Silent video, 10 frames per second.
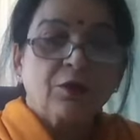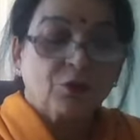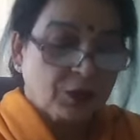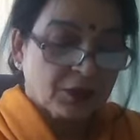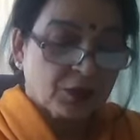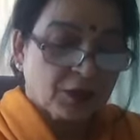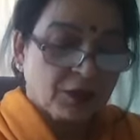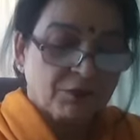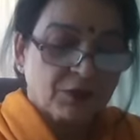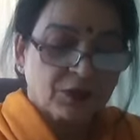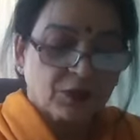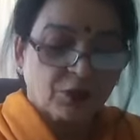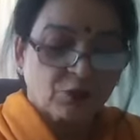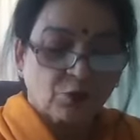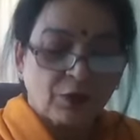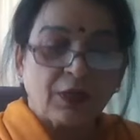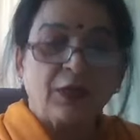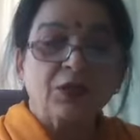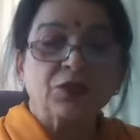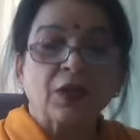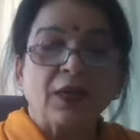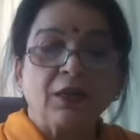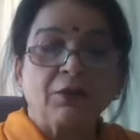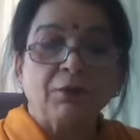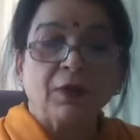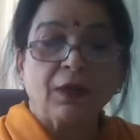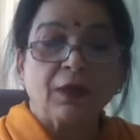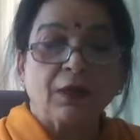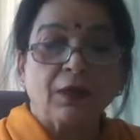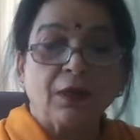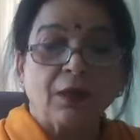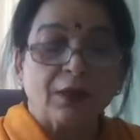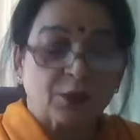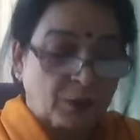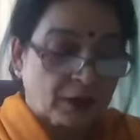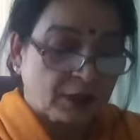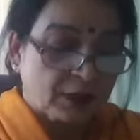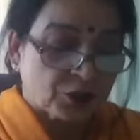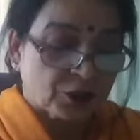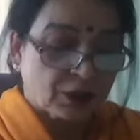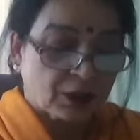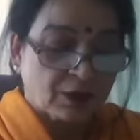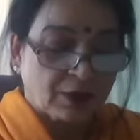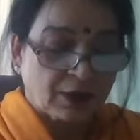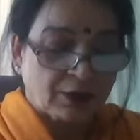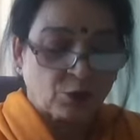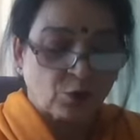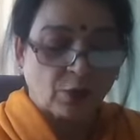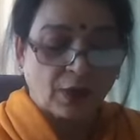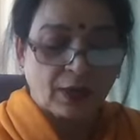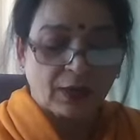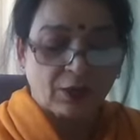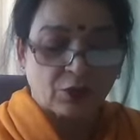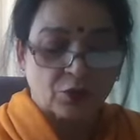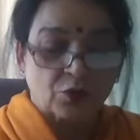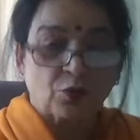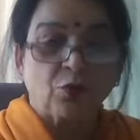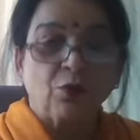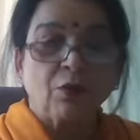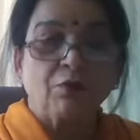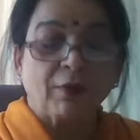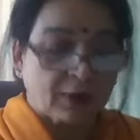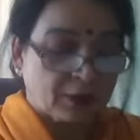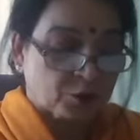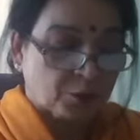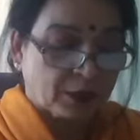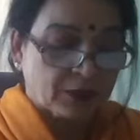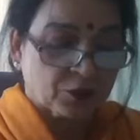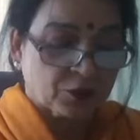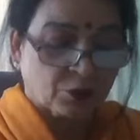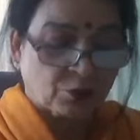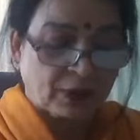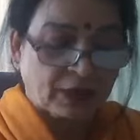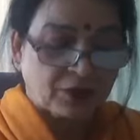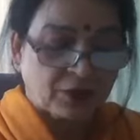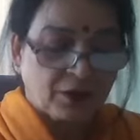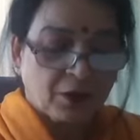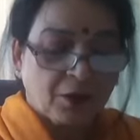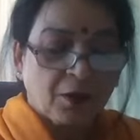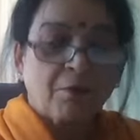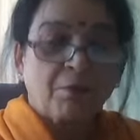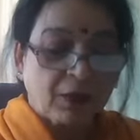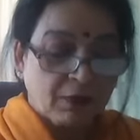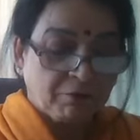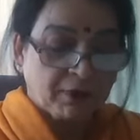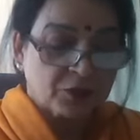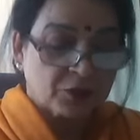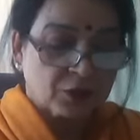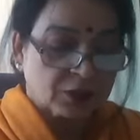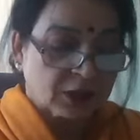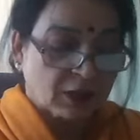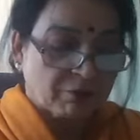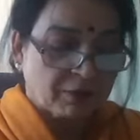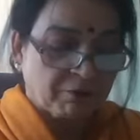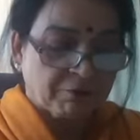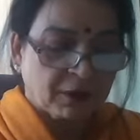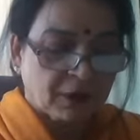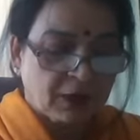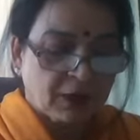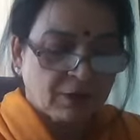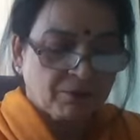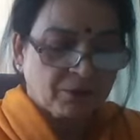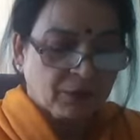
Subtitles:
So this gives us a truly scientific explanation as to why the soul, well expressed through matter, manifests itself differently